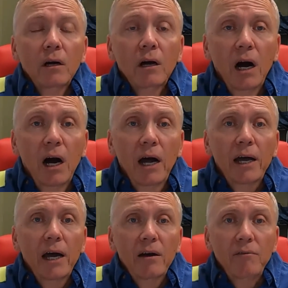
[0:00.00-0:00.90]
I
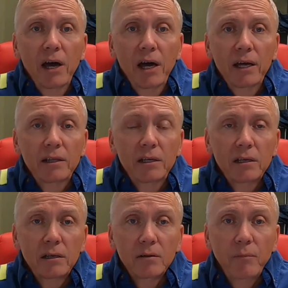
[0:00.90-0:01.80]
have had
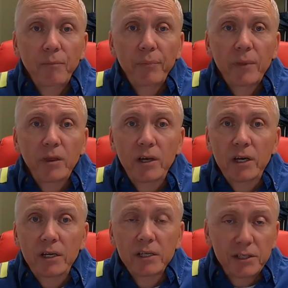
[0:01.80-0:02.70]

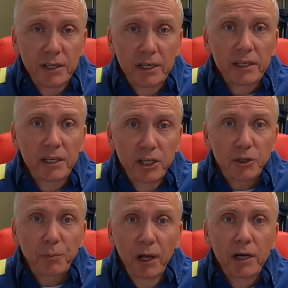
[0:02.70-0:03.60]
the distinct
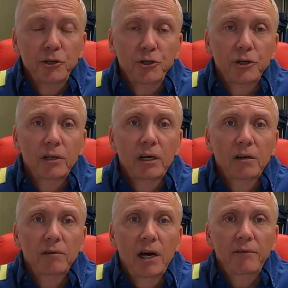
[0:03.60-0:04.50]
displeasure
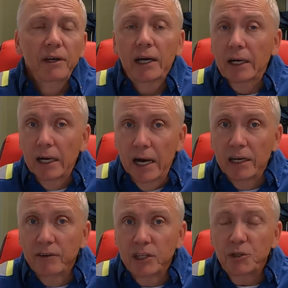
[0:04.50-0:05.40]
of having a lot
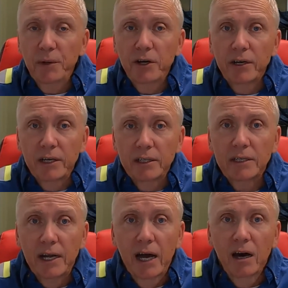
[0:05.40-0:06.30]
of experience
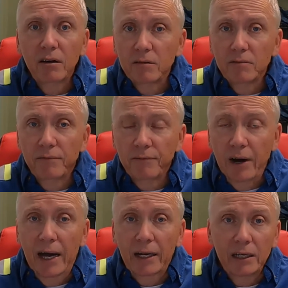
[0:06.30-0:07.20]
now in
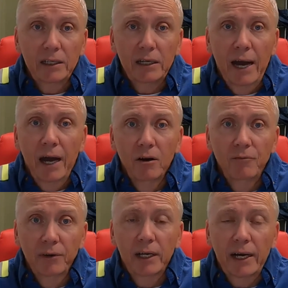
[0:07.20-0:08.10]
filling
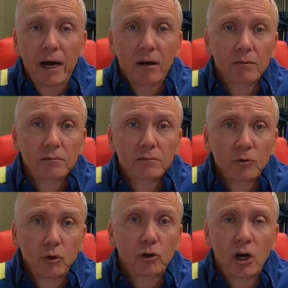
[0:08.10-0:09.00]
out
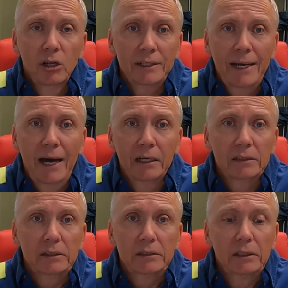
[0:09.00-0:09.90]
root cause
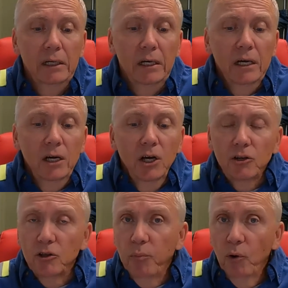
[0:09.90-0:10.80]
analysis,
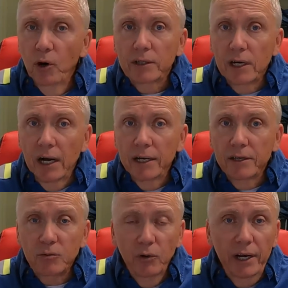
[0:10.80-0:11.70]
to the point that I
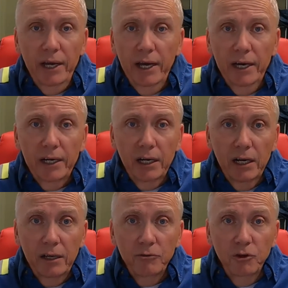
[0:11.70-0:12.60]
just went ahead and
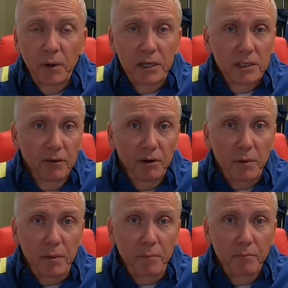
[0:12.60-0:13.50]
I drew myself up
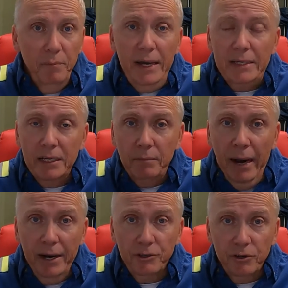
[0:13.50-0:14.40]
a basic
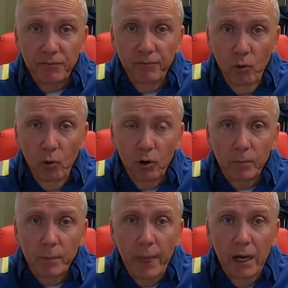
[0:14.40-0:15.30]
master form